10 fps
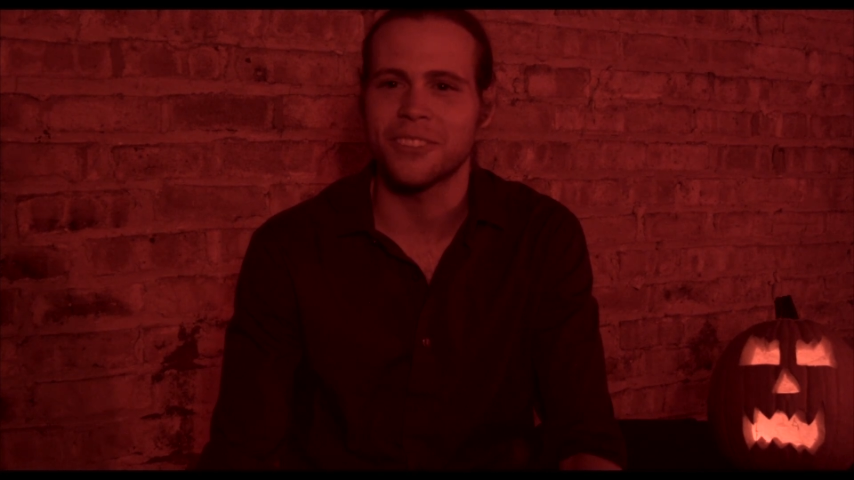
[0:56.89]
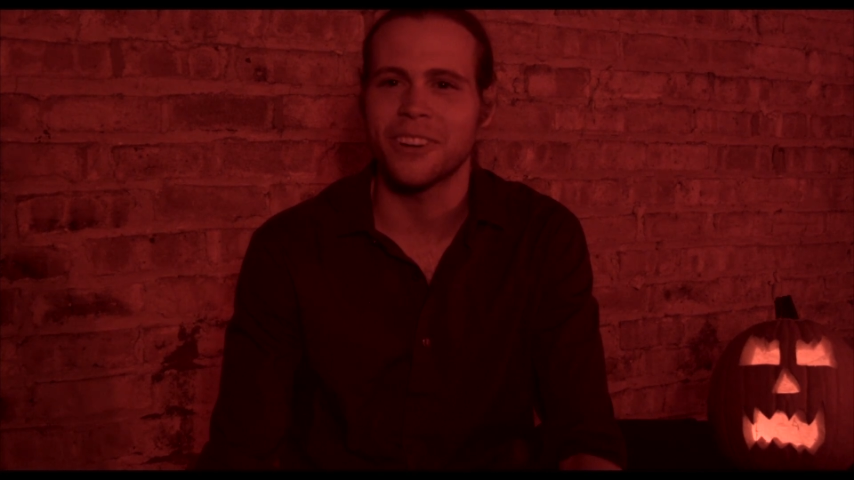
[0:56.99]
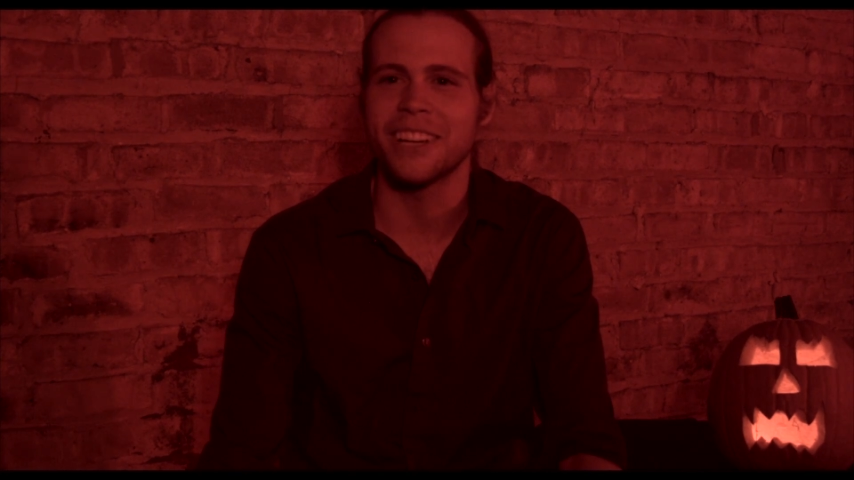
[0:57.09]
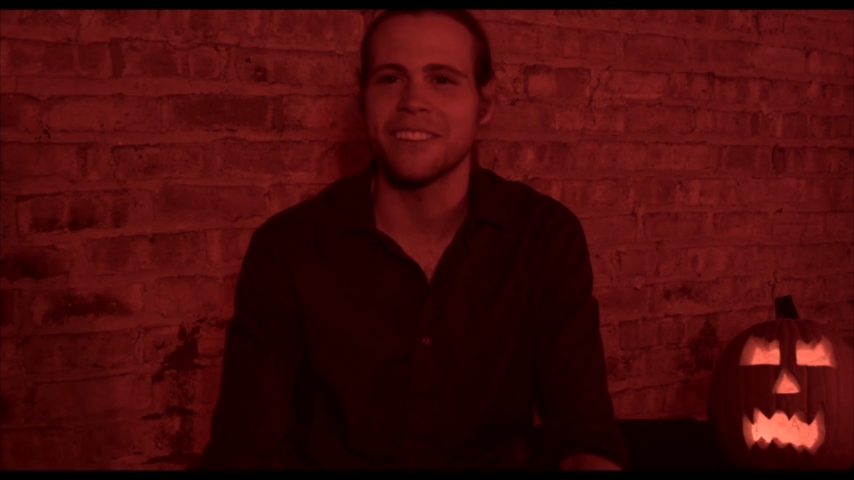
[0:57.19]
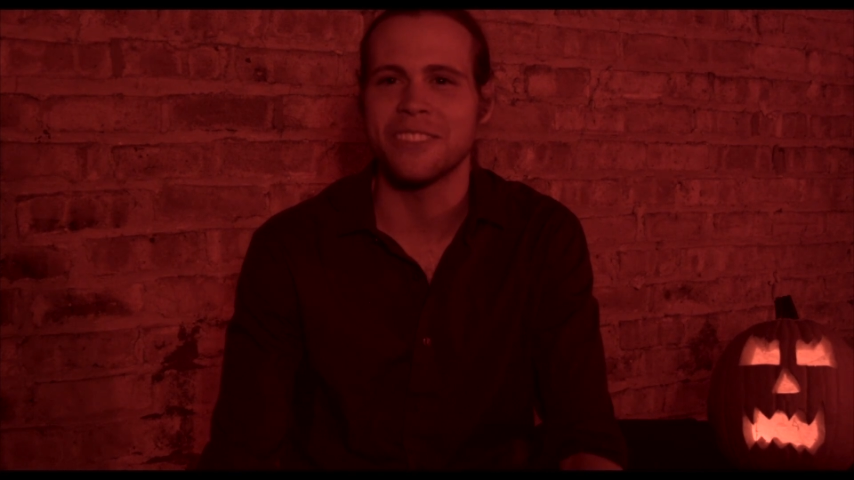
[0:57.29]

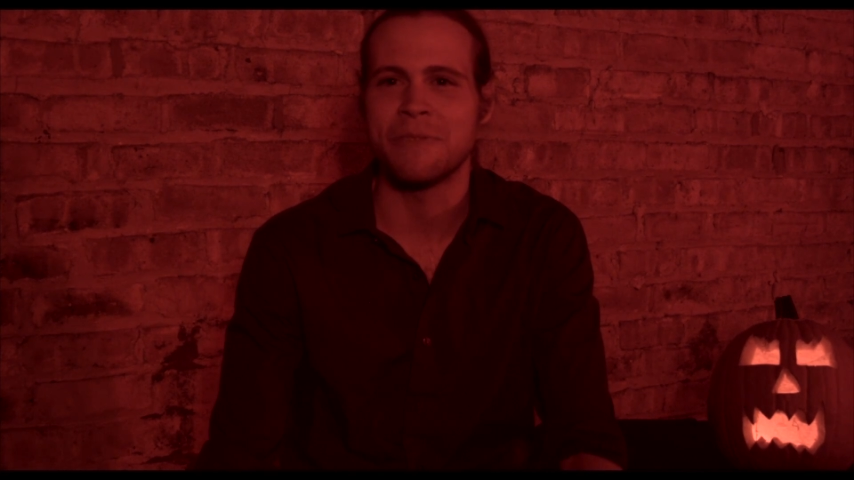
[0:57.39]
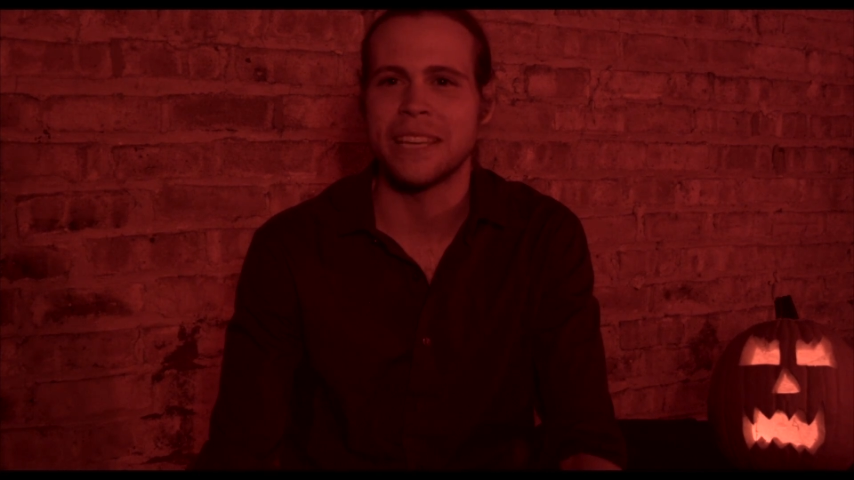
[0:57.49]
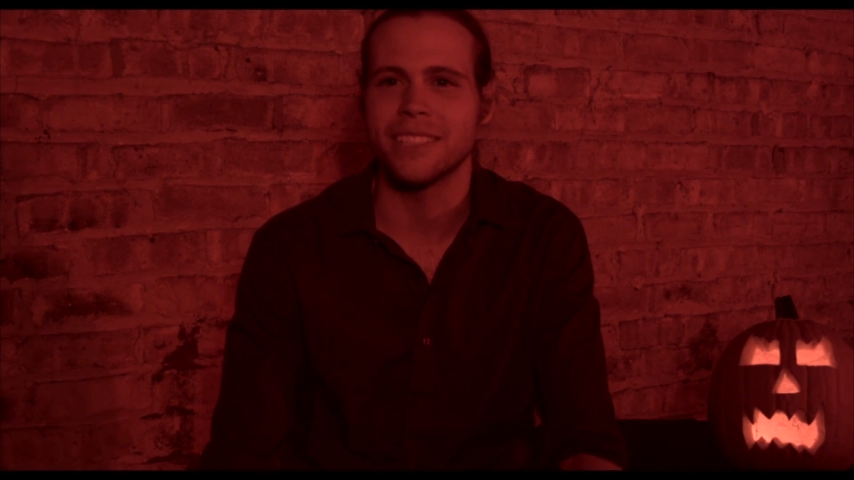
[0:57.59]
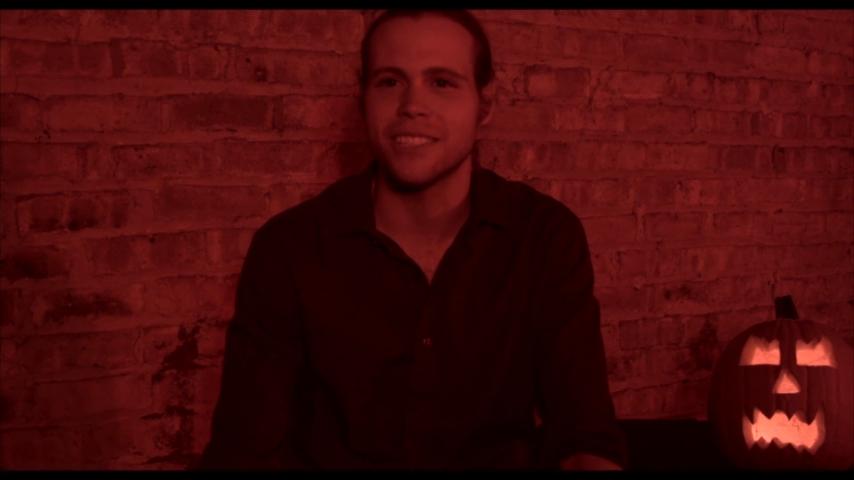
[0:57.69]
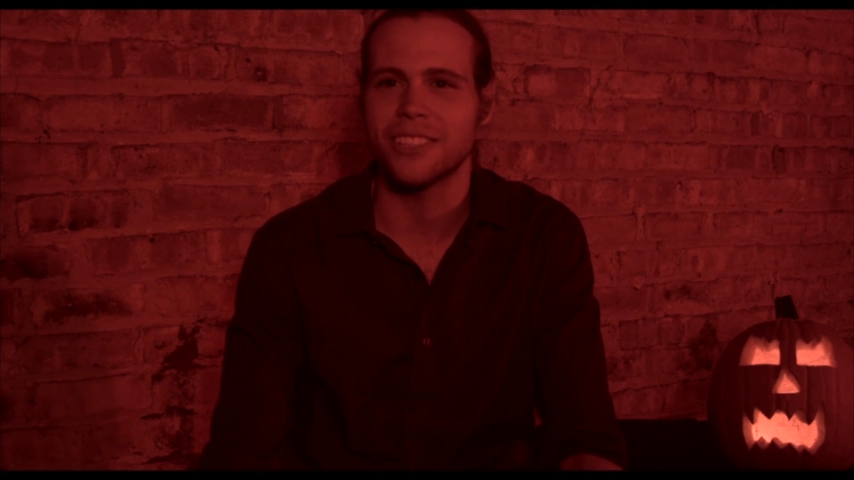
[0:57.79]
right off the
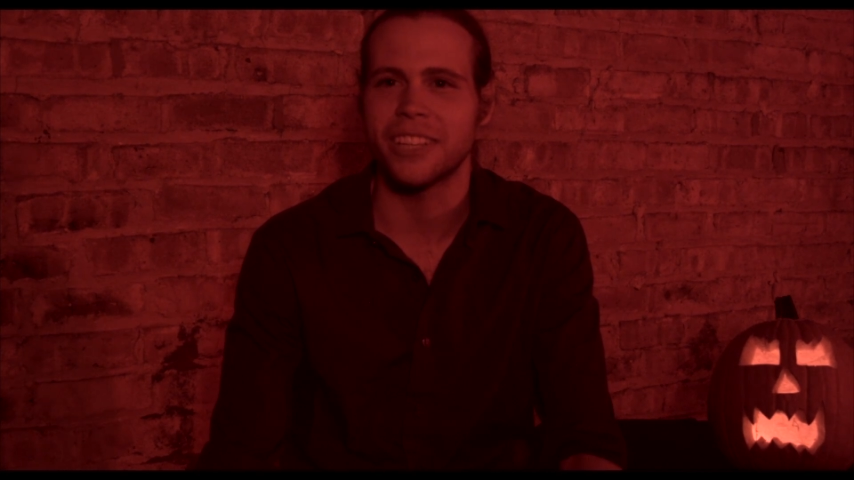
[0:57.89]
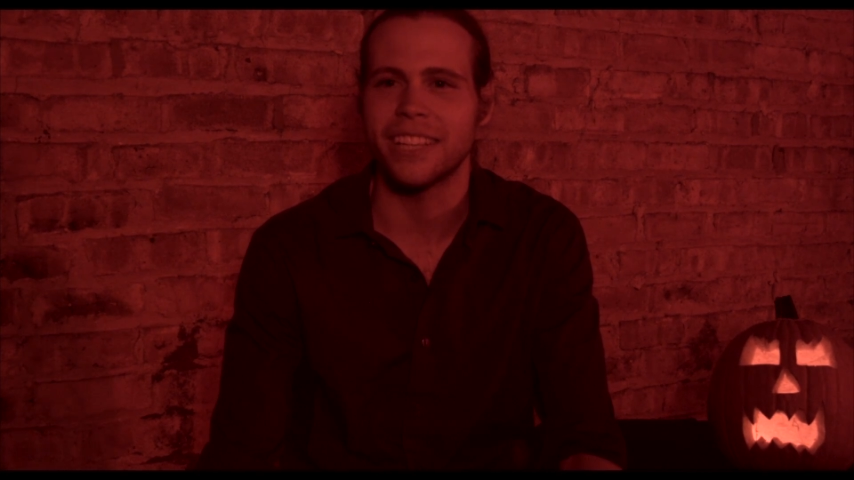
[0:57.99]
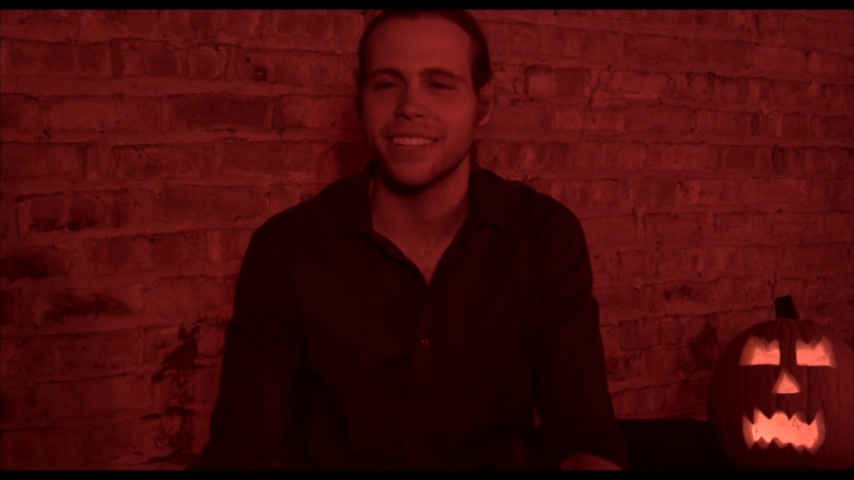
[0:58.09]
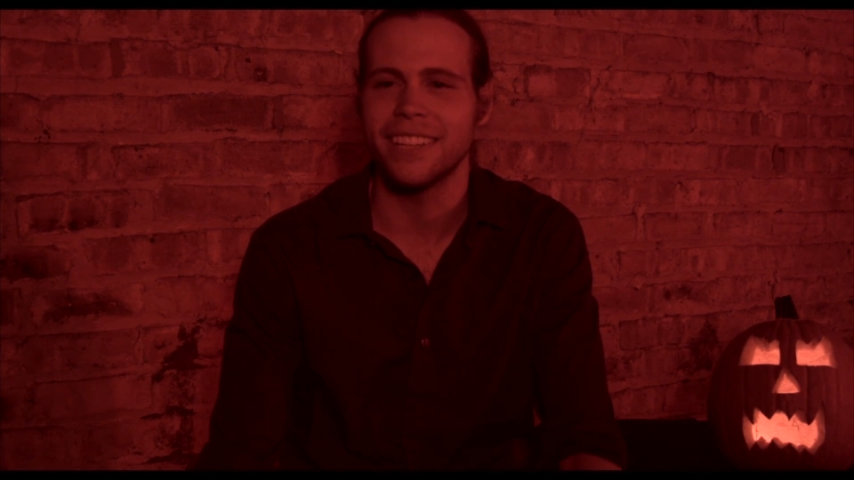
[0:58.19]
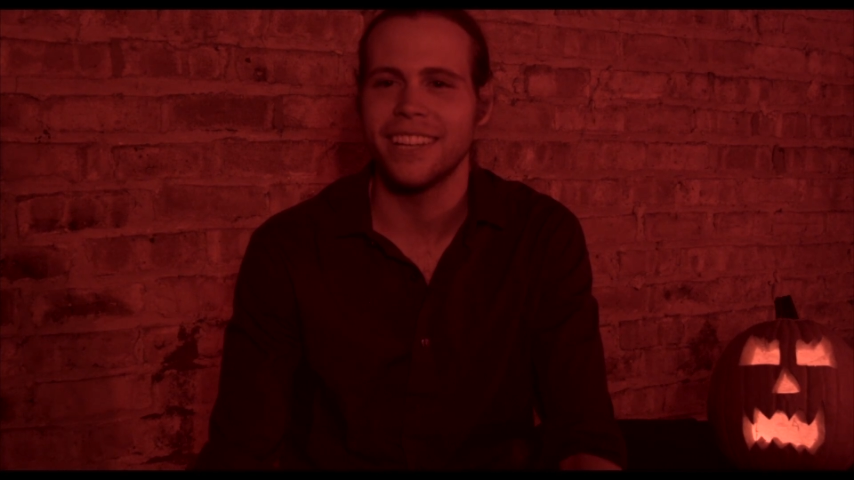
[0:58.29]
main street.